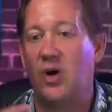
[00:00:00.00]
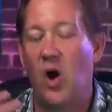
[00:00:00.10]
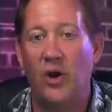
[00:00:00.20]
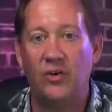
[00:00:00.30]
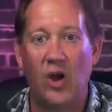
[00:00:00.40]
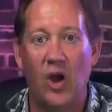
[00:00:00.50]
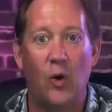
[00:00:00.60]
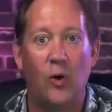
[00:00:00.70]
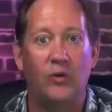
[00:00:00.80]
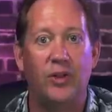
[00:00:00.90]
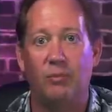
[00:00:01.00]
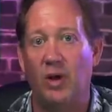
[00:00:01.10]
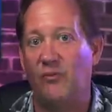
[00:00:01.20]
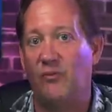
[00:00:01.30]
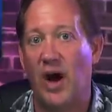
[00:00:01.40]
condo that
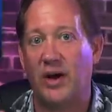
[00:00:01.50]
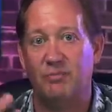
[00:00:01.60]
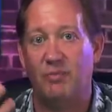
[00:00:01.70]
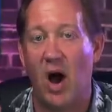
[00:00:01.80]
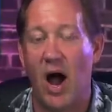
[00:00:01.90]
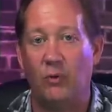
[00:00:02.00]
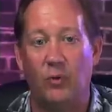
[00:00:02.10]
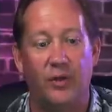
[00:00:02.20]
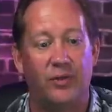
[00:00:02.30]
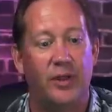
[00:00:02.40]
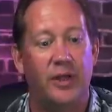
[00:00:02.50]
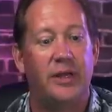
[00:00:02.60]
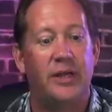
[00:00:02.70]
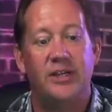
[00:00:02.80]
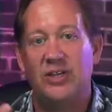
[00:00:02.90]
Bud Fox bought with
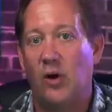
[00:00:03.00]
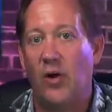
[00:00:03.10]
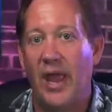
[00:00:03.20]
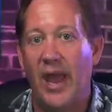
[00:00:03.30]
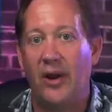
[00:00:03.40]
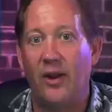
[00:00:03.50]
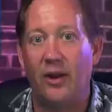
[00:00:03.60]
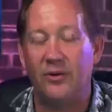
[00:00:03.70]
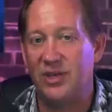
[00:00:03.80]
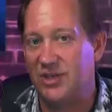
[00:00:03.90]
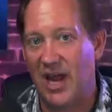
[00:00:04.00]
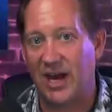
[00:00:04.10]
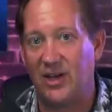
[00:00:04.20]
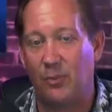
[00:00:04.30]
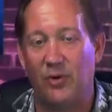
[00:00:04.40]
Daryl Hannah, and she
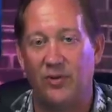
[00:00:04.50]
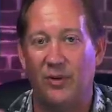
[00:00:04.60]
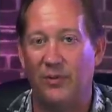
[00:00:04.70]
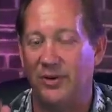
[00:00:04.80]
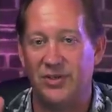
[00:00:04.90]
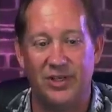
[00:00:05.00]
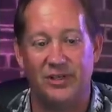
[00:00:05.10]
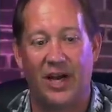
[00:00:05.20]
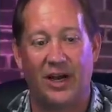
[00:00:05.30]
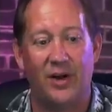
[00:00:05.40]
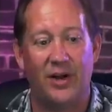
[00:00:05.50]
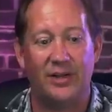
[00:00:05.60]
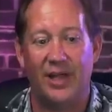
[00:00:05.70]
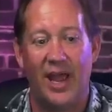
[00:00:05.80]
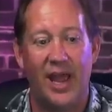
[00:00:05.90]
shacked up with him and she
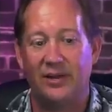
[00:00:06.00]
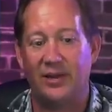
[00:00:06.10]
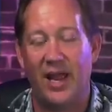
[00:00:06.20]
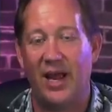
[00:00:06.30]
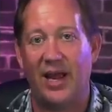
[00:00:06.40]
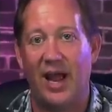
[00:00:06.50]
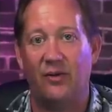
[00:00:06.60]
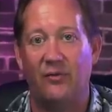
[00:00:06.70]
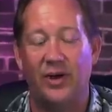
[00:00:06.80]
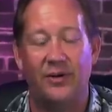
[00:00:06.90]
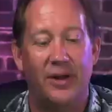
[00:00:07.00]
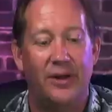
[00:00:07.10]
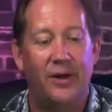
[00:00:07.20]
decorated the heck out of it.